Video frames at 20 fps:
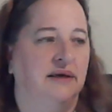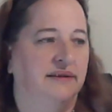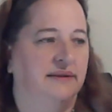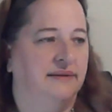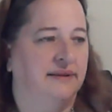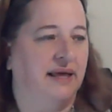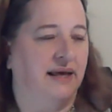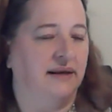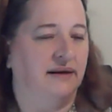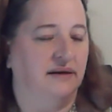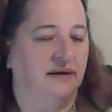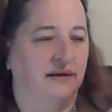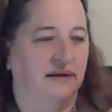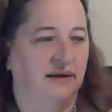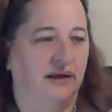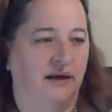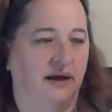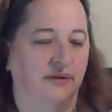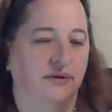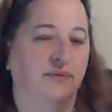that
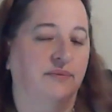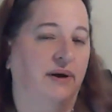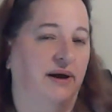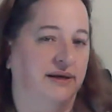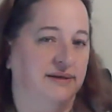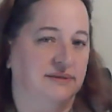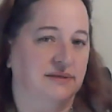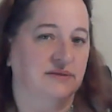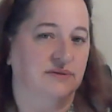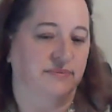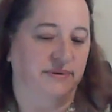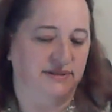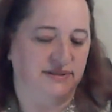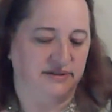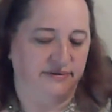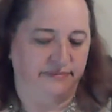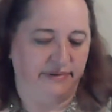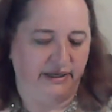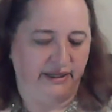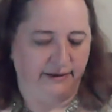otherwise is a
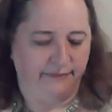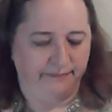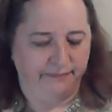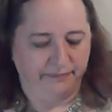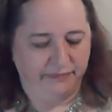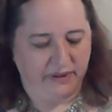waste of money.